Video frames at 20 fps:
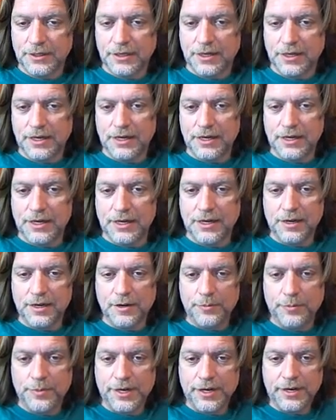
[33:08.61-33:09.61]
Uh,
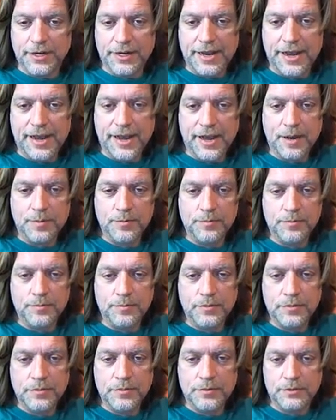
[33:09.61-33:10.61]
bigger
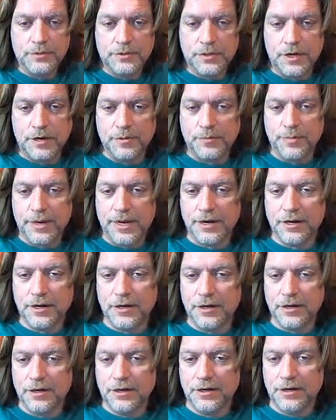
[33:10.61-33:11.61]
cabs are
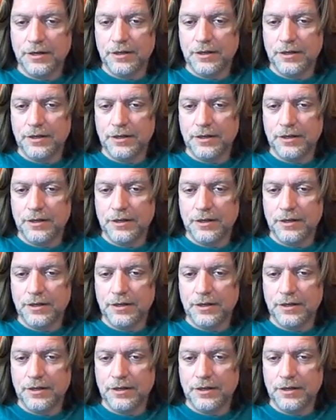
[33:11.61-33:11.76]
better